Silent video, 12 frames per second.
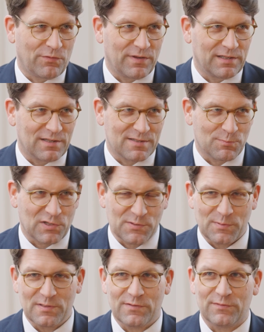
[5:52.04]
more thing that's more
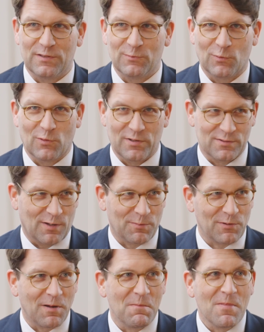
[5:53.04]
expensive than war, it's
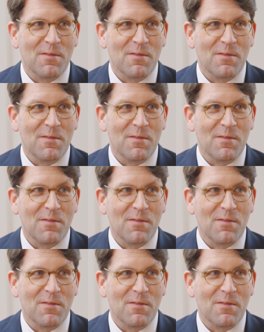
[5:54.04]
opera.